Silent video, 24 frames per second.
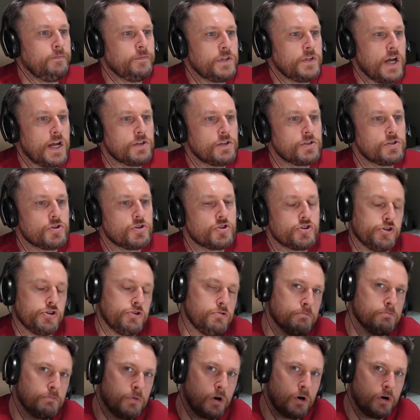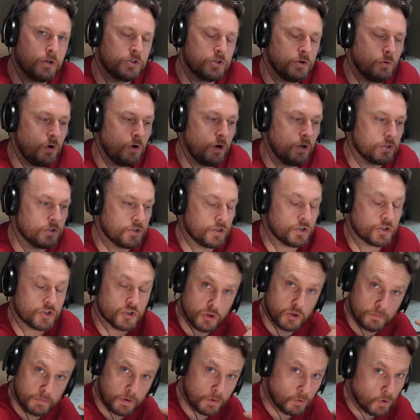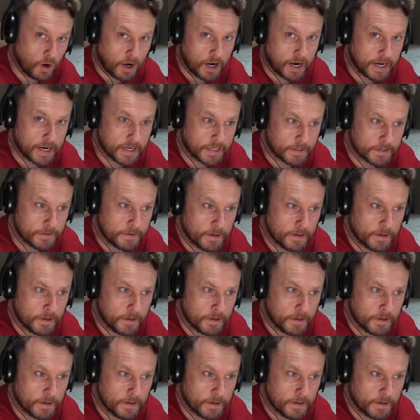tends to shoot more towards the super wide